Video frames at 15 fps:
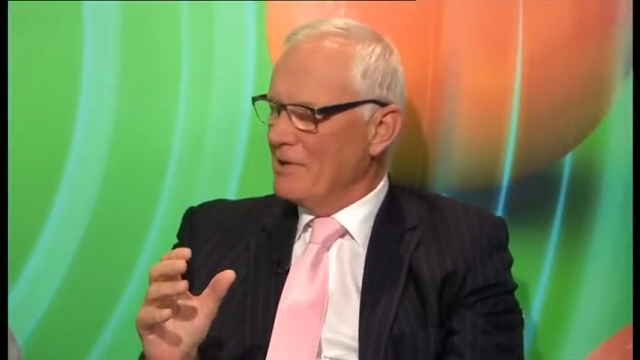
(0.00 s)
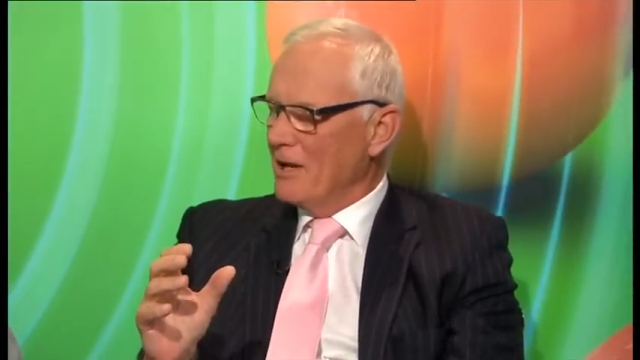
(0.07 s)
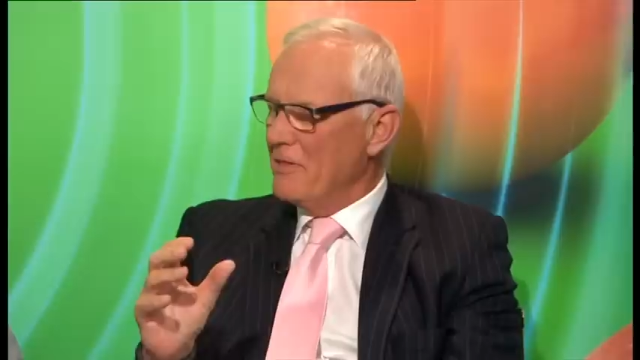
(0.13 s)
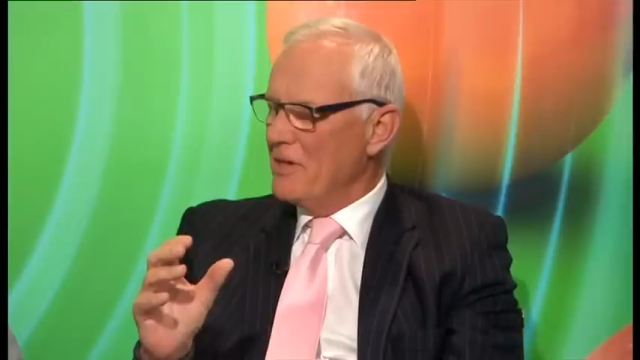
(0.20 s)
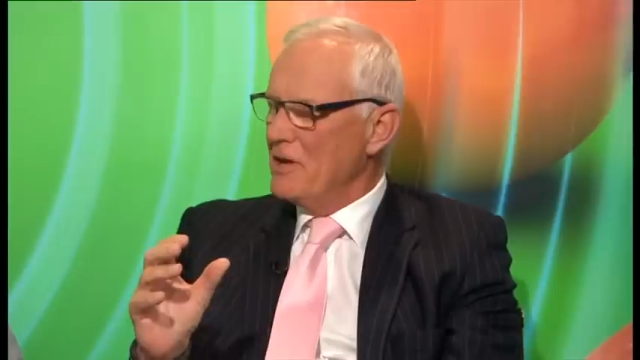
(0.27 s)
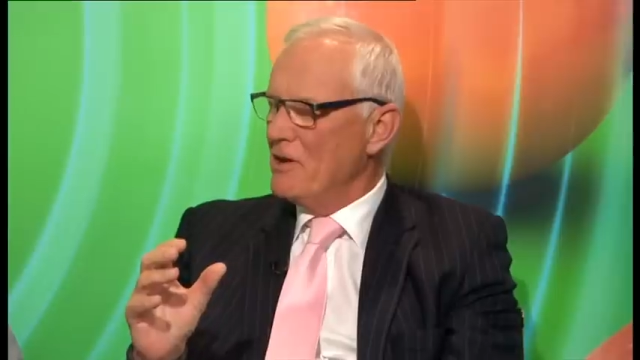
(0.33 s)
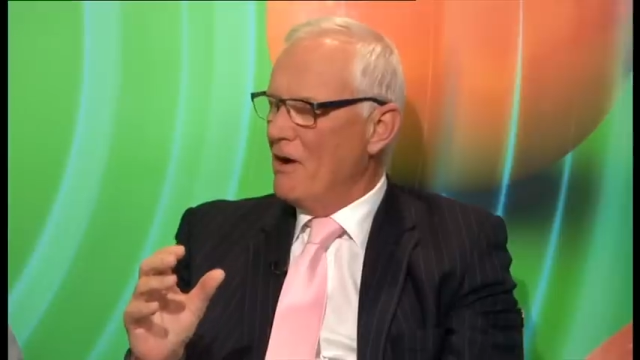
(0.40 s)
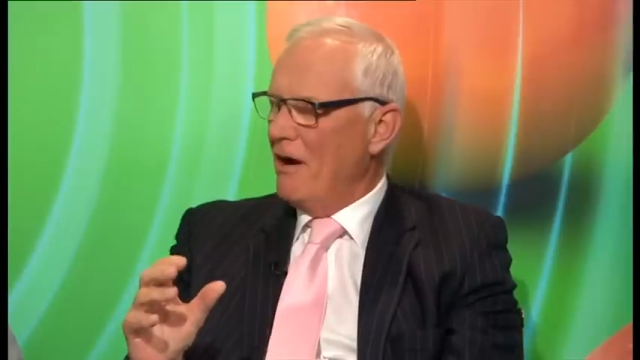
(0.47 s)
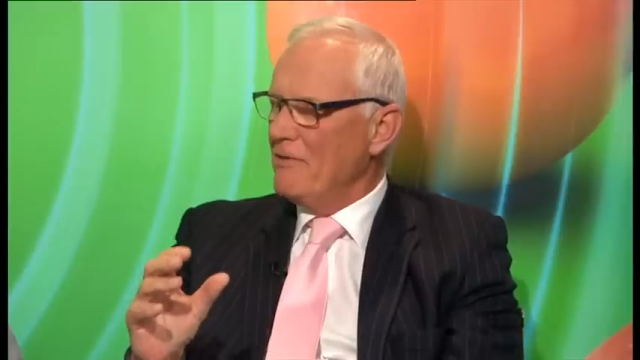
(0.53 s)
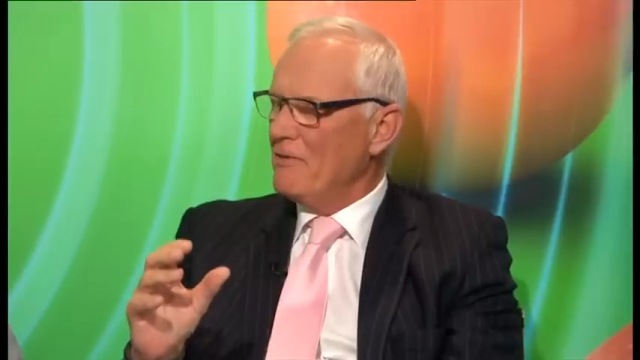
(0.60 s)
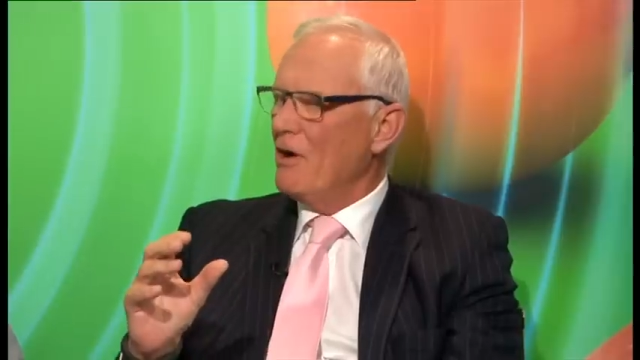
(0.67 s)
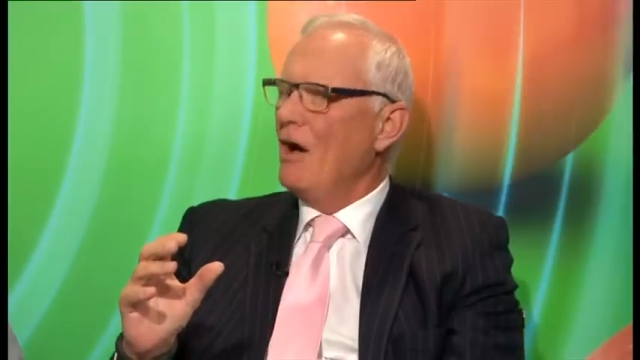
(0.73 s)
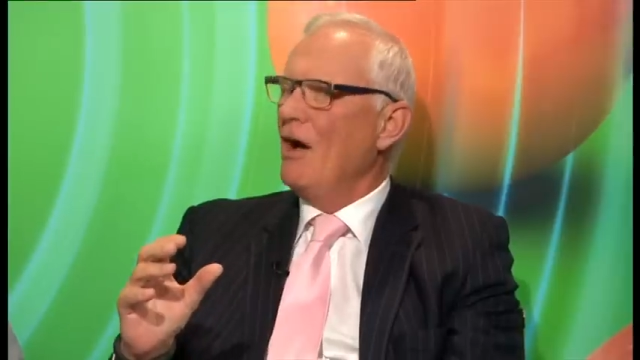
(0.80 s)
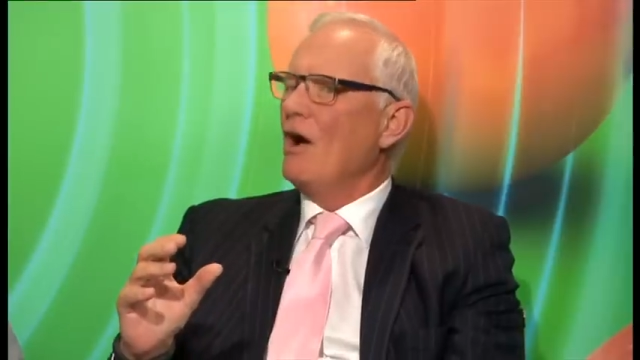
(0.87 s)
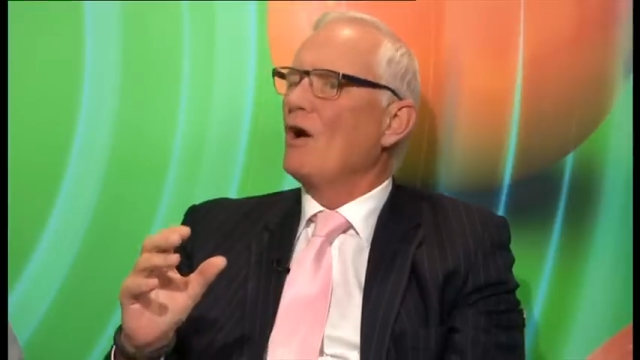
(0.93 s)
You know, they're
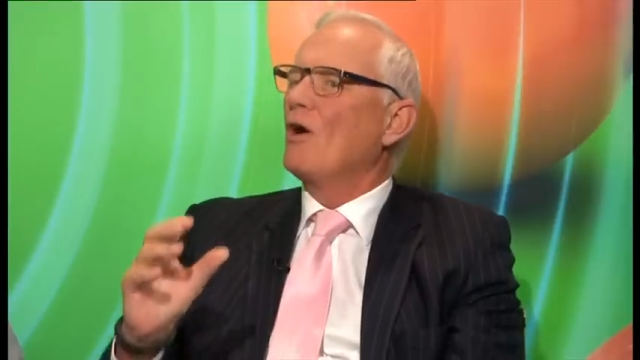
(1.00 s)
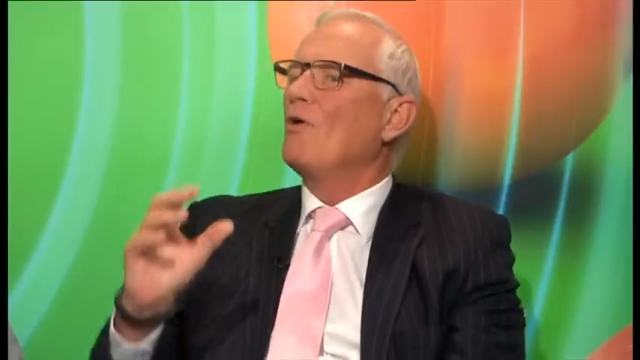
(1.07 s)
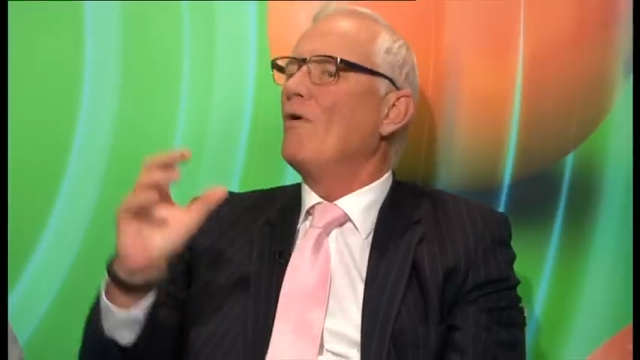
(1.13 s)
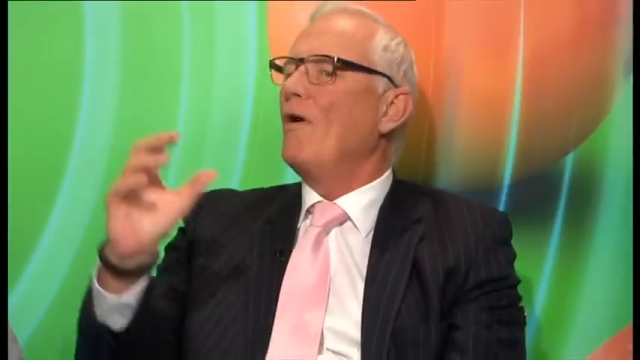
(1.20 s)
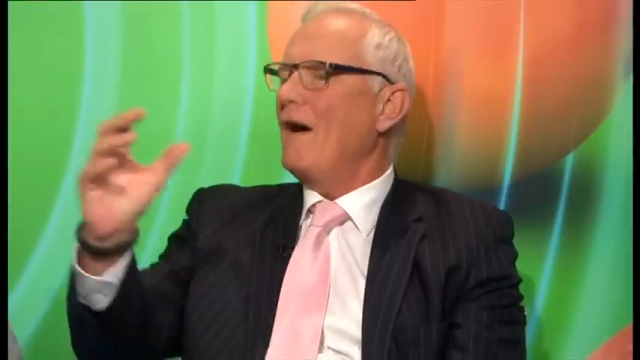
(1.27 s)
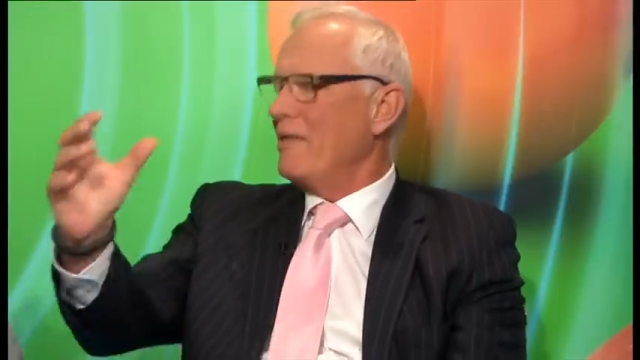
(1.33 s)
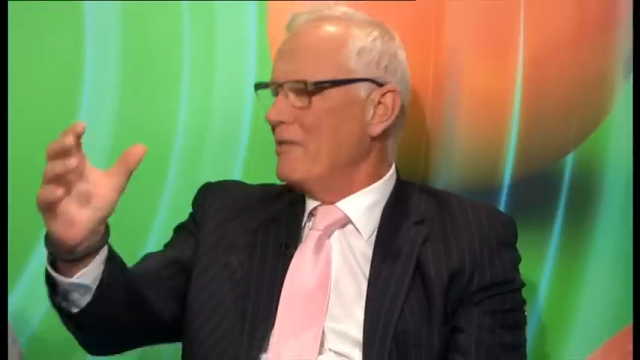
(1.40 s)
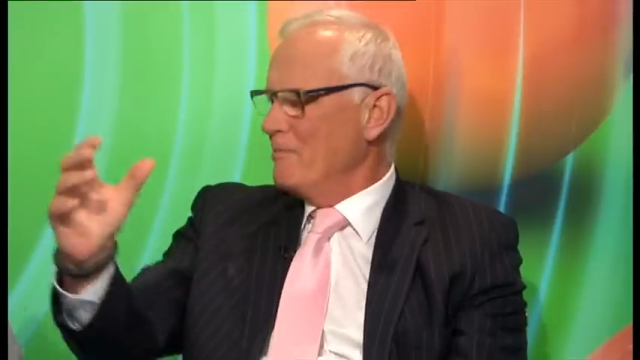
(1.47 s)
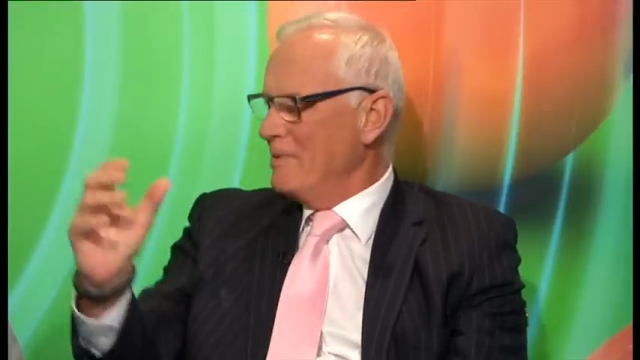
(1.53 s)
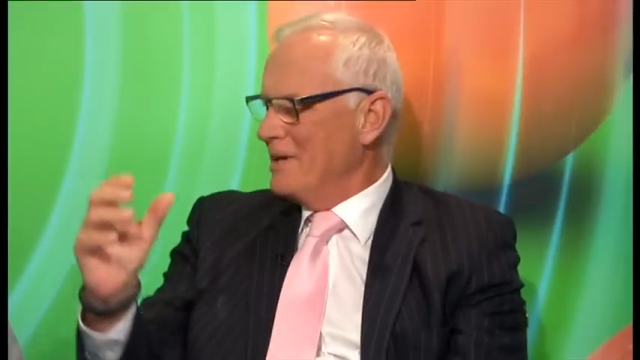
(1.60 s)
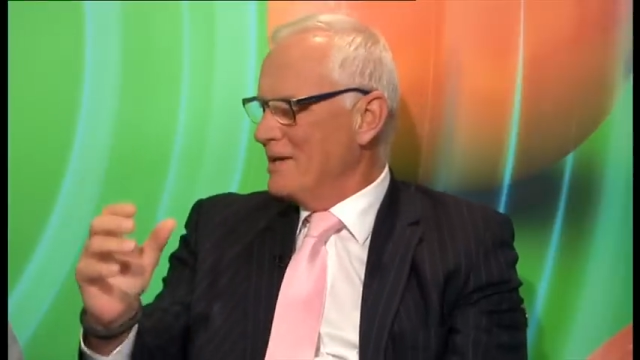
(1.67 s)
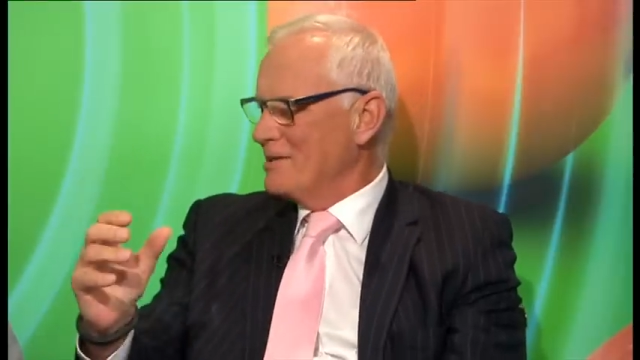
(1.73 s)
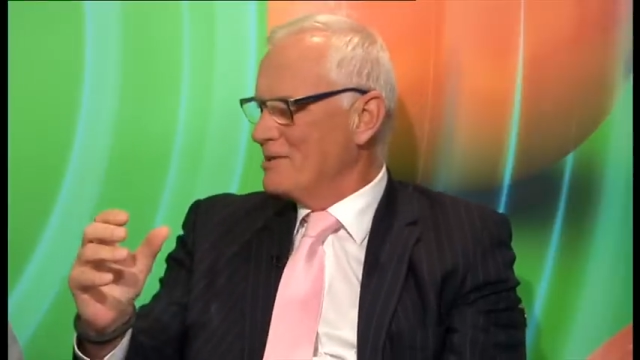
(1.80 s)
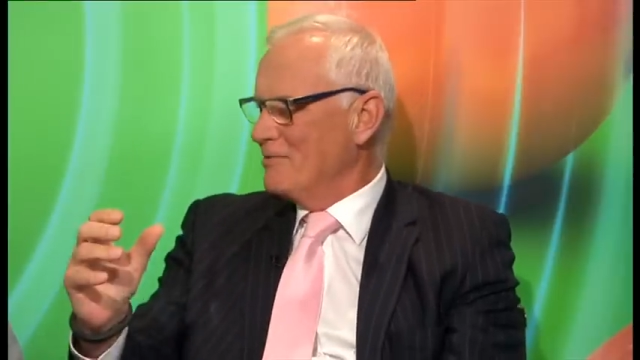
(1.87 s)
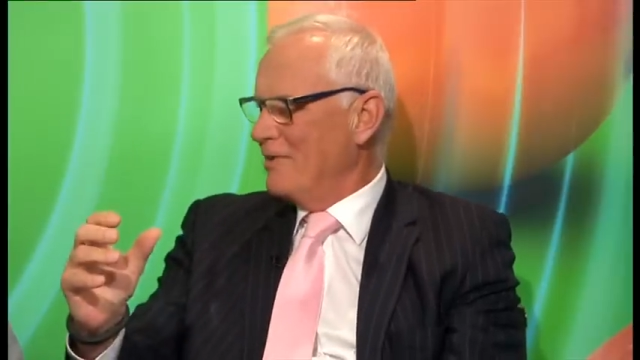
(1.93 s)
neither quite the
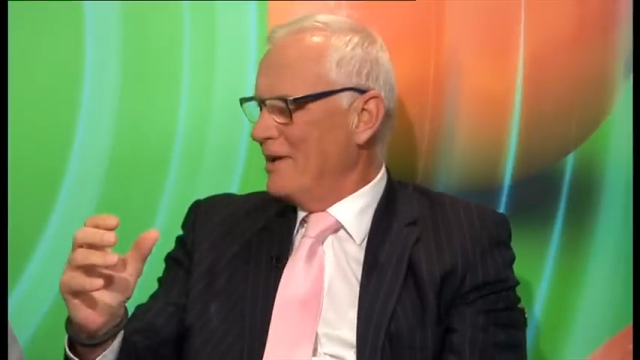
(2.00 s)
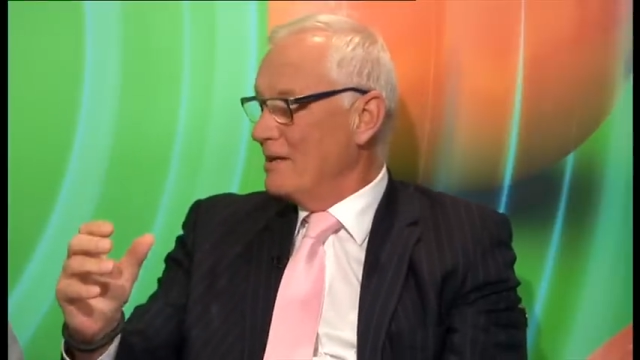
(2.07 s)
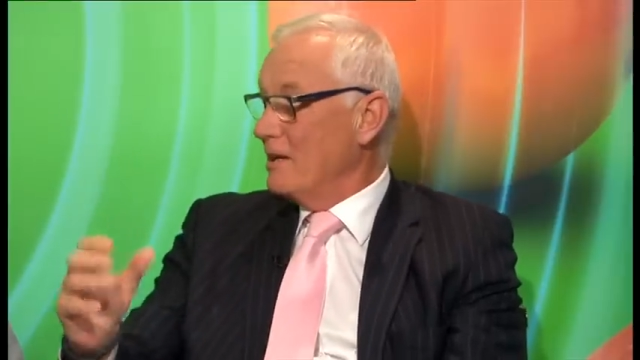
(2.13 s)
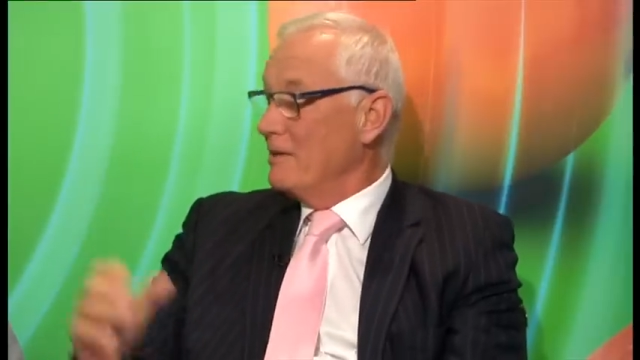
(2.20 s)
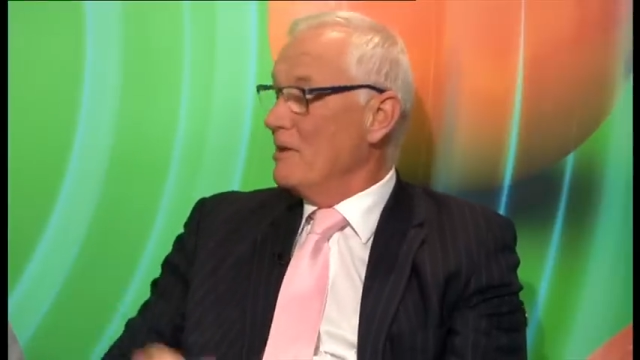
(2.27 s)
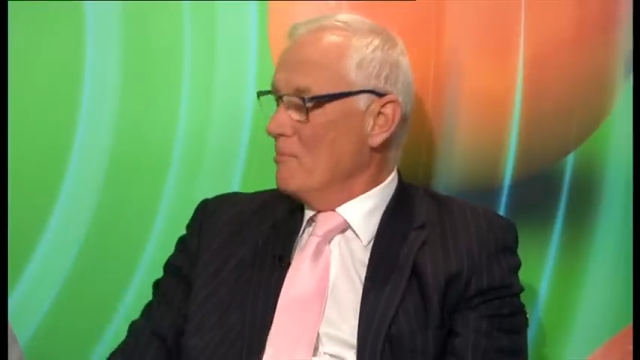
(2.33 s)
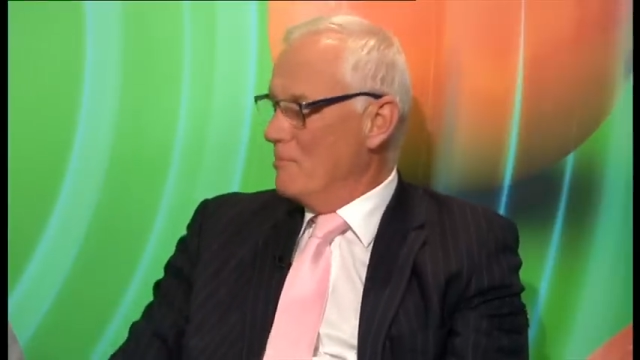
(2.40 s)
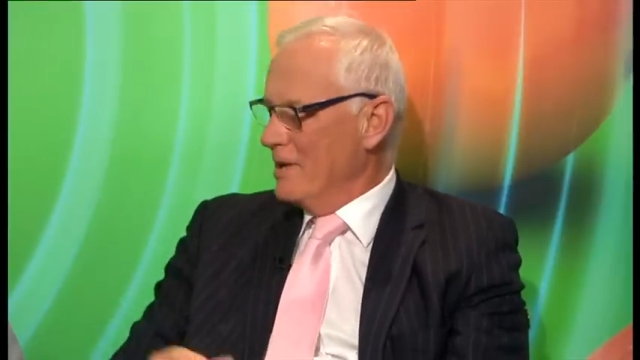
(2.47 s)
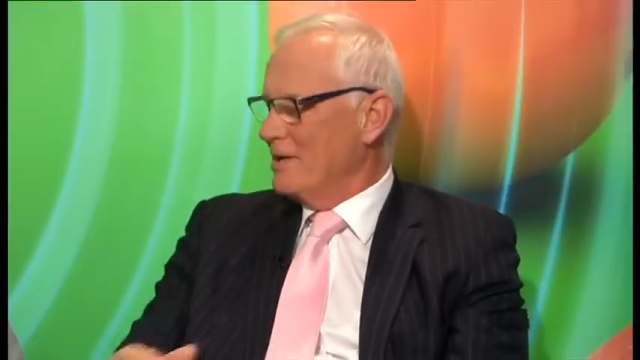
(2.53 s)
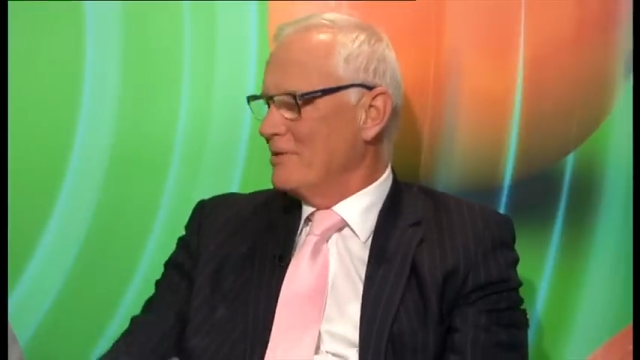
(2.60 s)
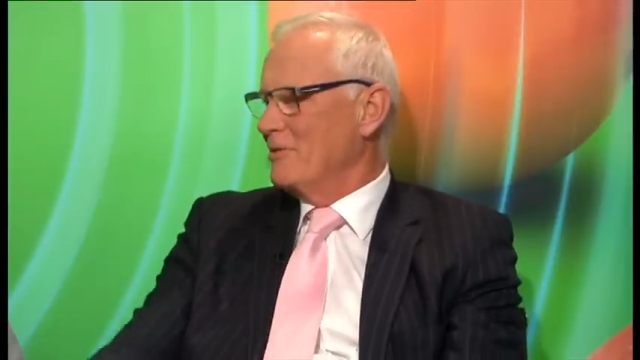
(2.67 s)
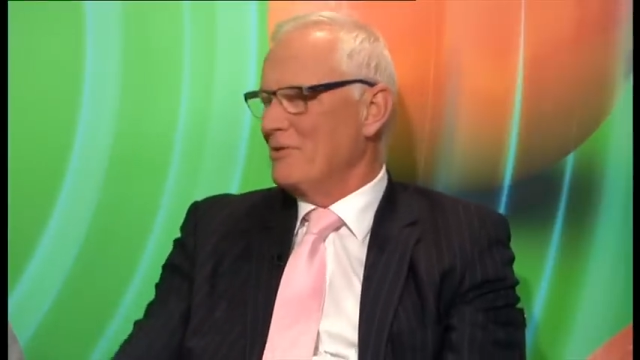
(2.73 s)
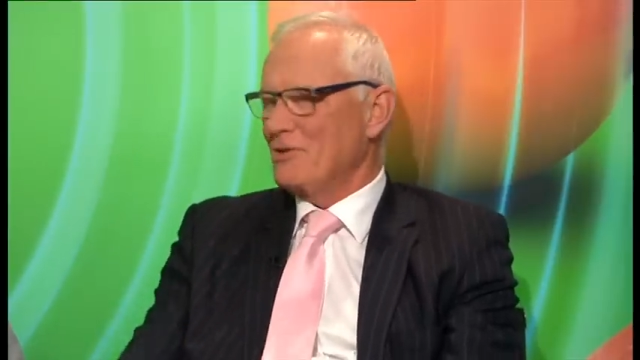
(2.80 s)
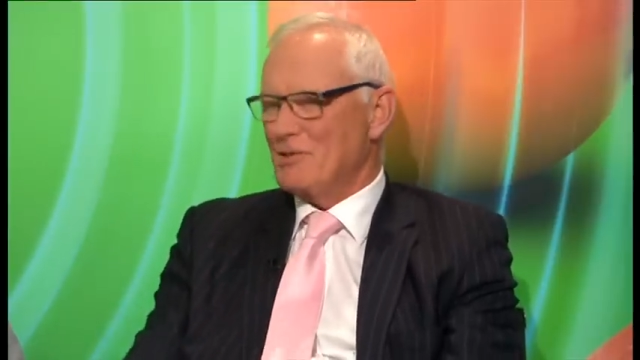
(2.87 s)
biggest event and they're bigger than the